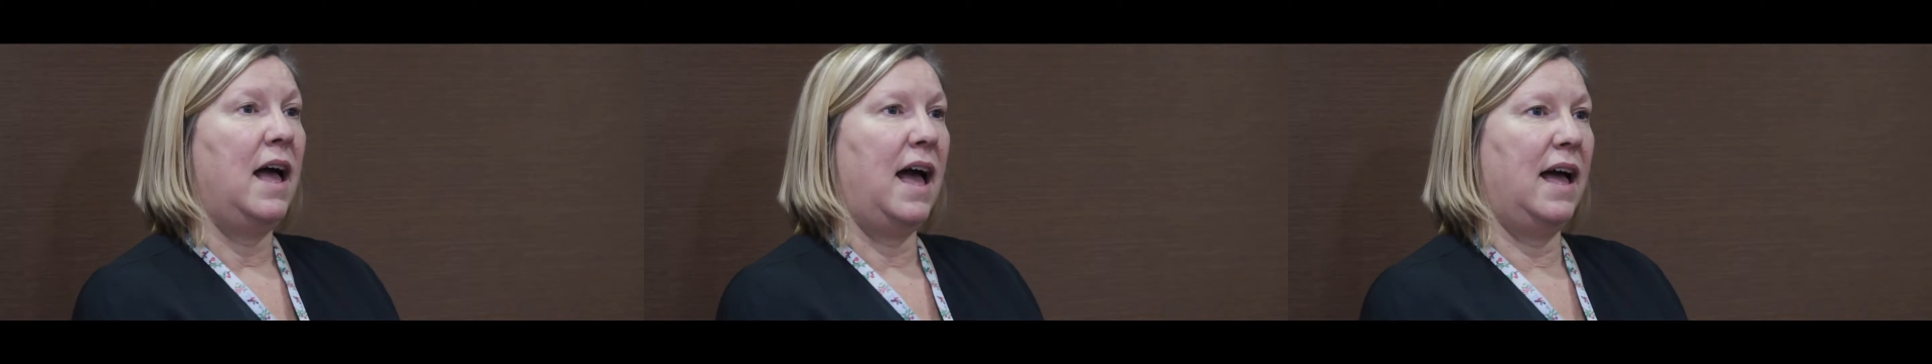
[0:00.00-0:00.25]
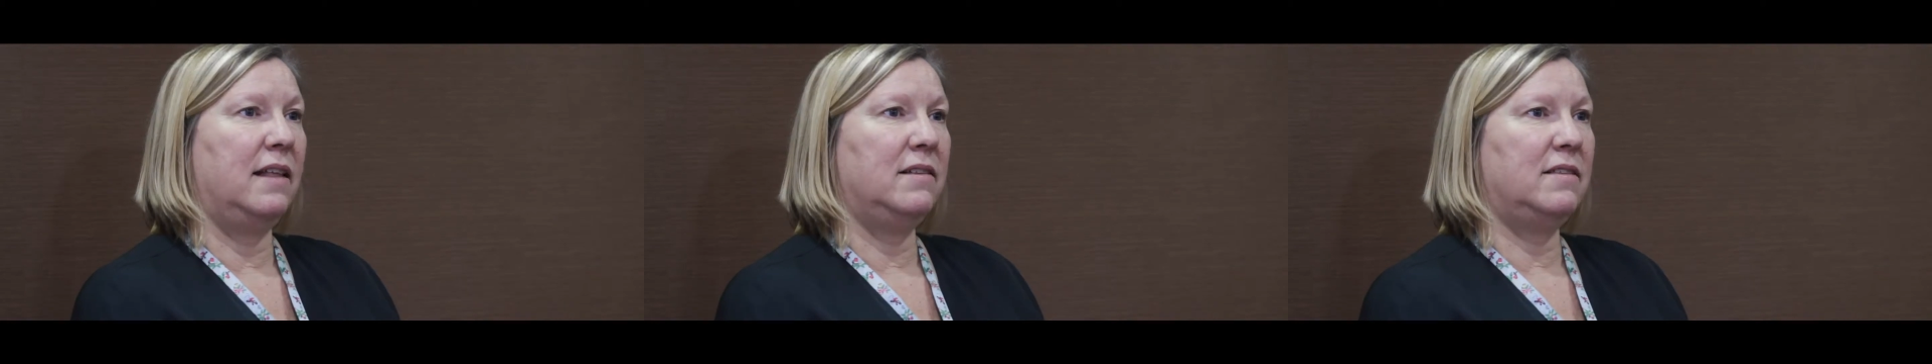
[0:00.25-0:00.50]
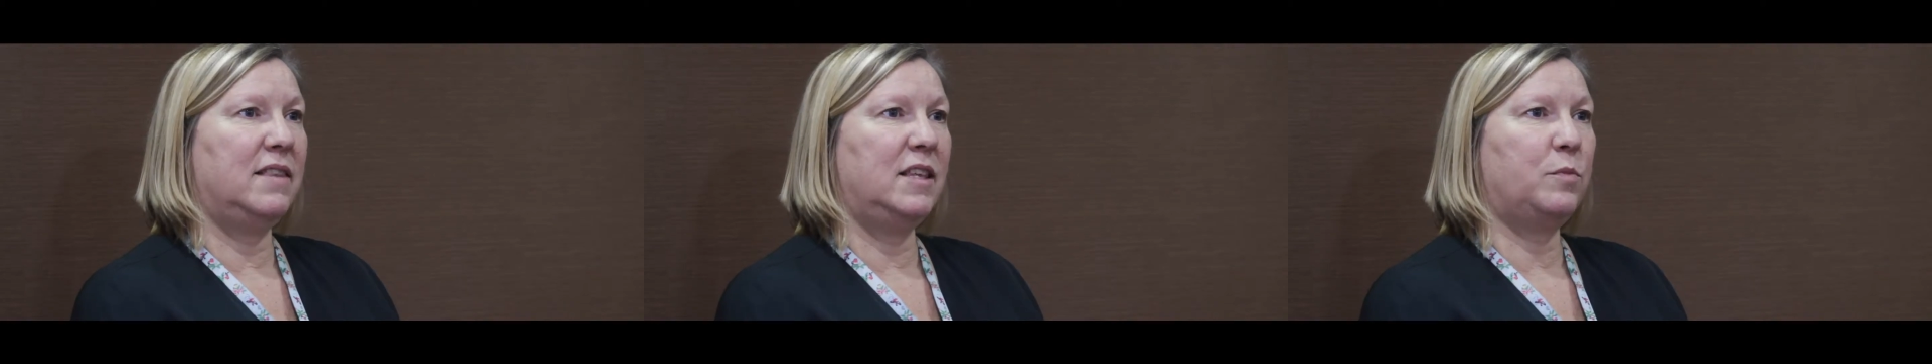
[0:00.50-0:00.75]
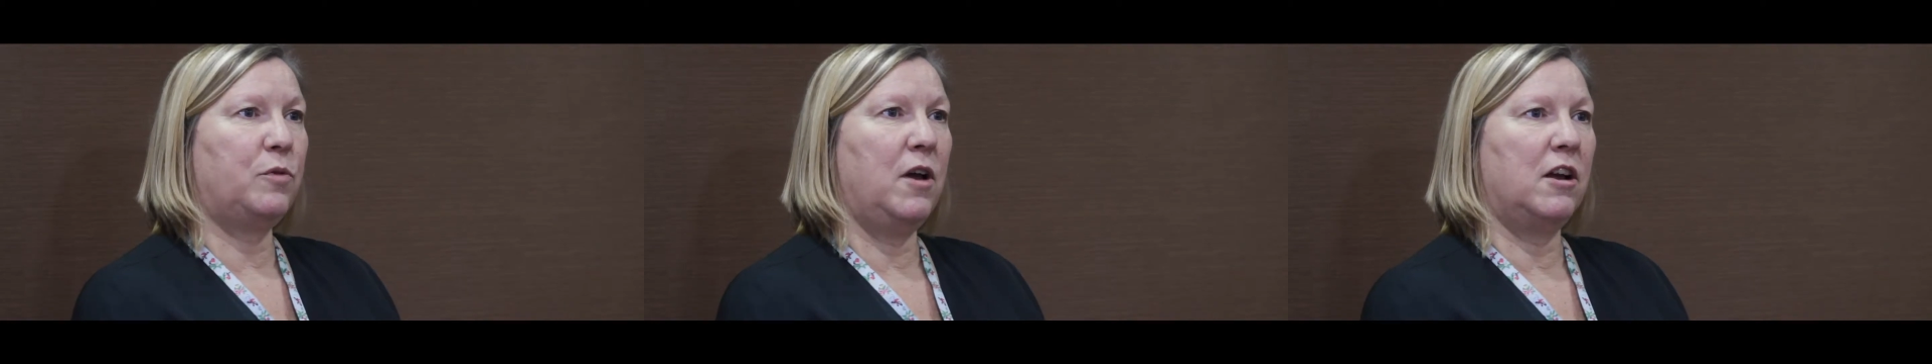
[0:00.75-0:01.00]
and
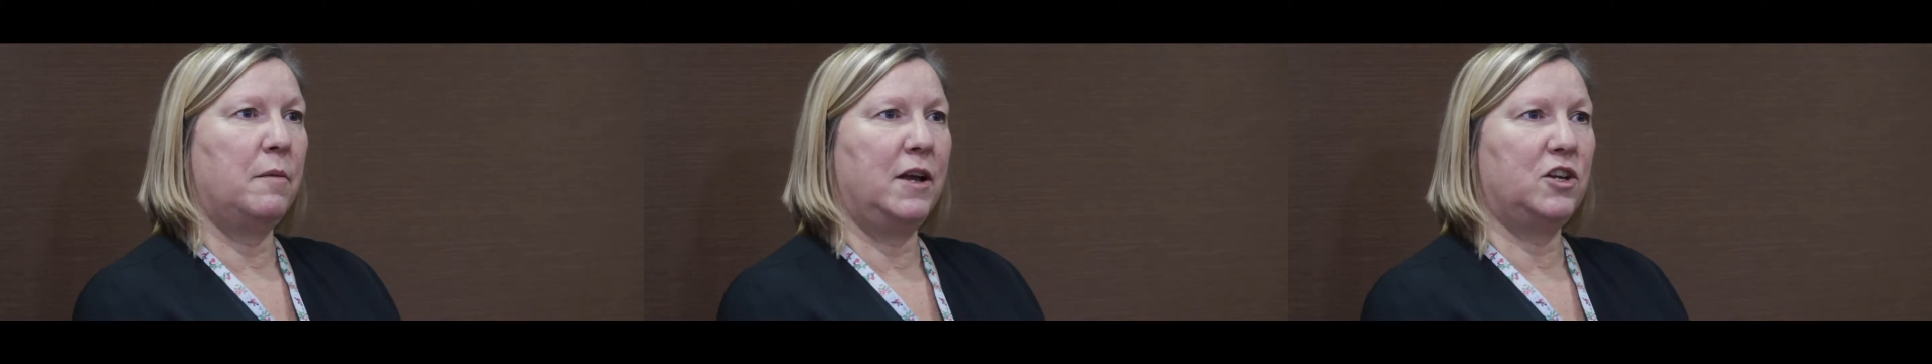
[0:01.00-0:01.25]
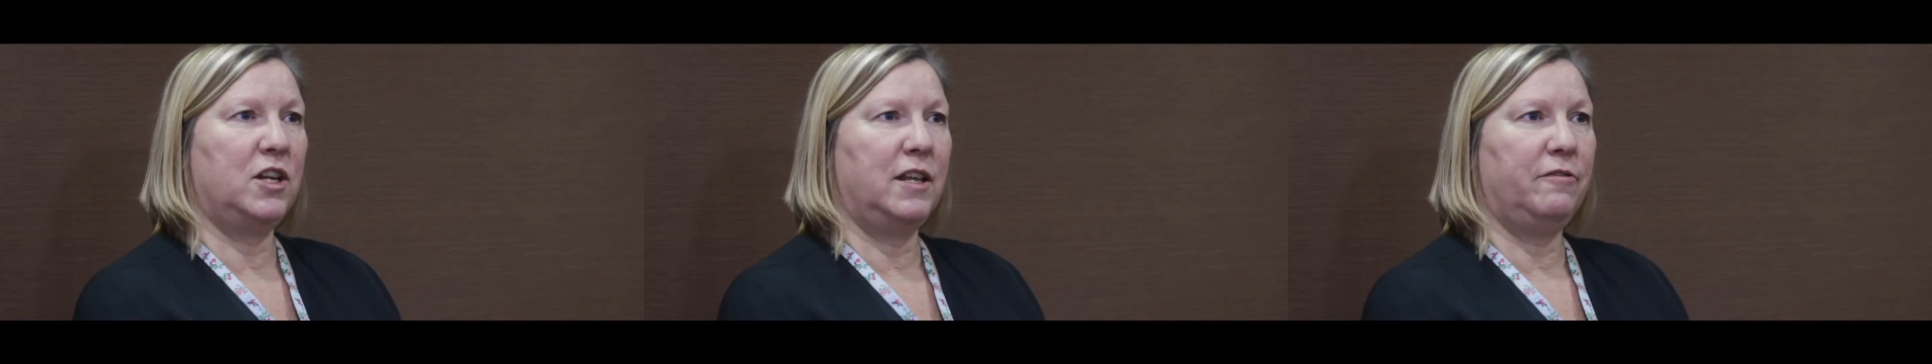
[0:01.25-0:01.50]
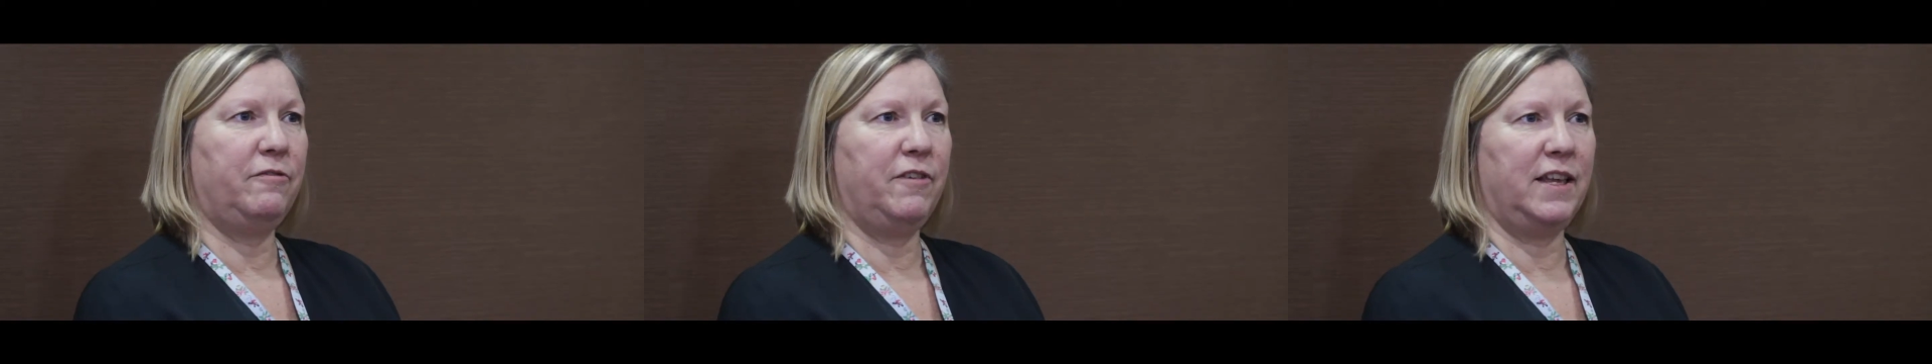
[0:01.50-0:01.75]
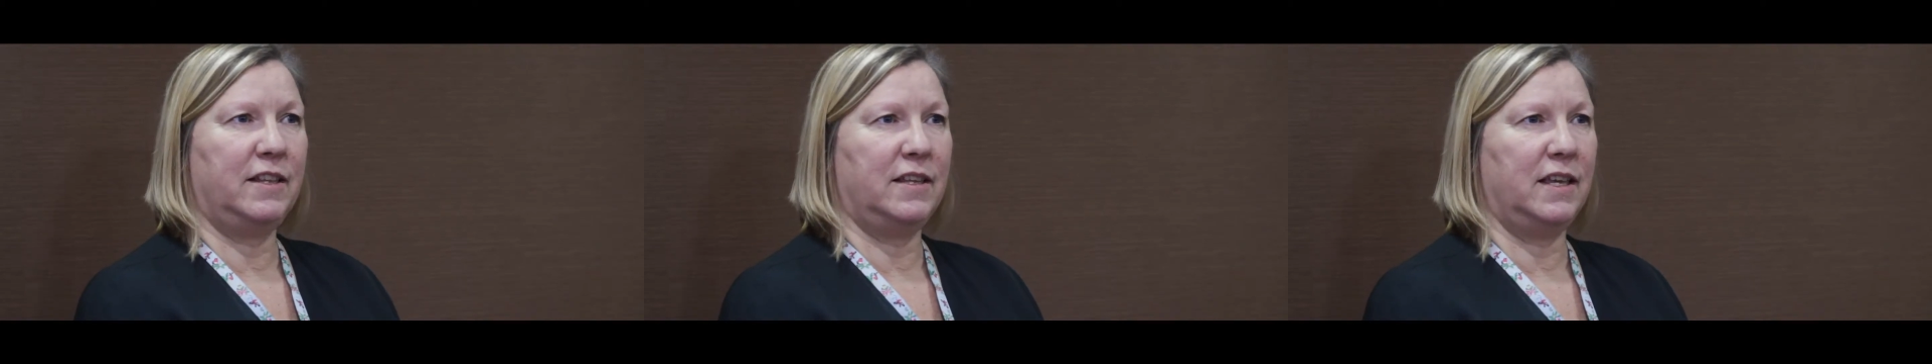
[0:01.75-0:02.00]
this programme actually
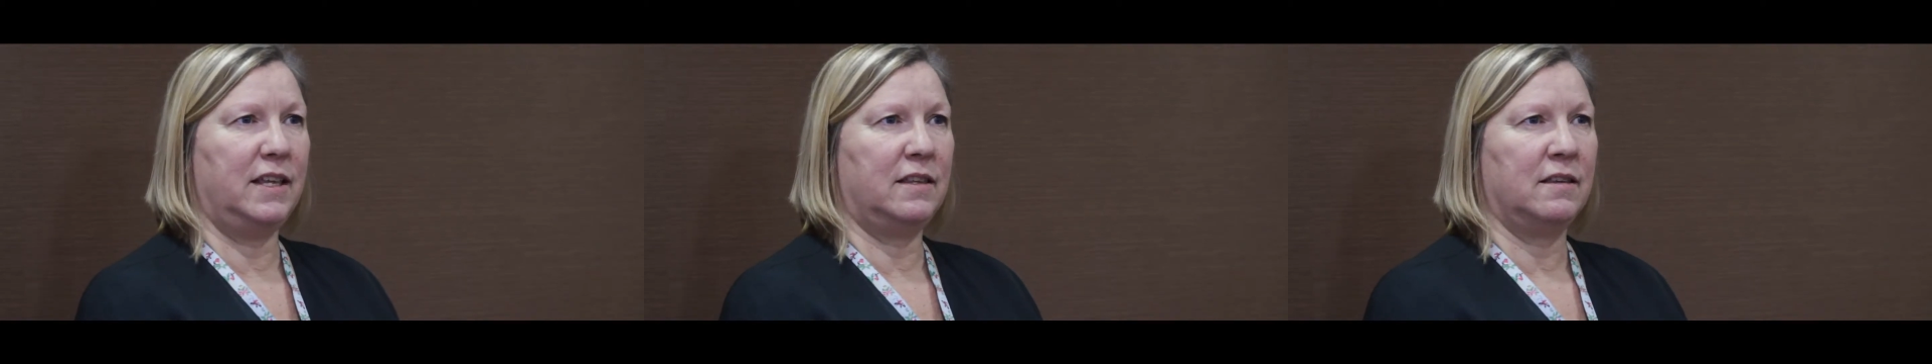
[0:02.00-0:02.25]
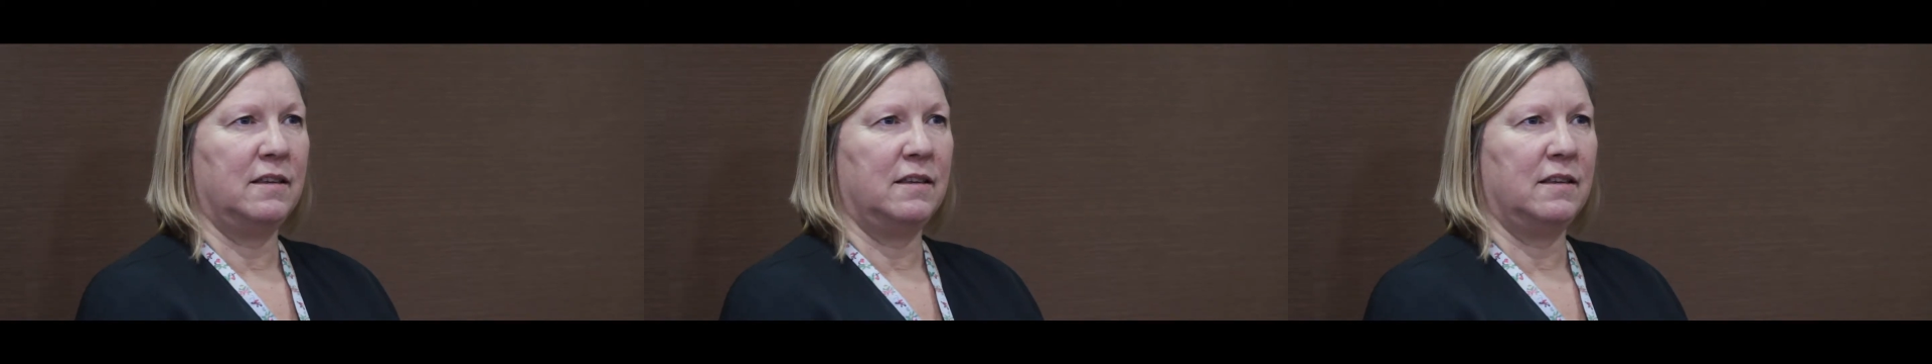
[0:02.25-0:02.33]
fitted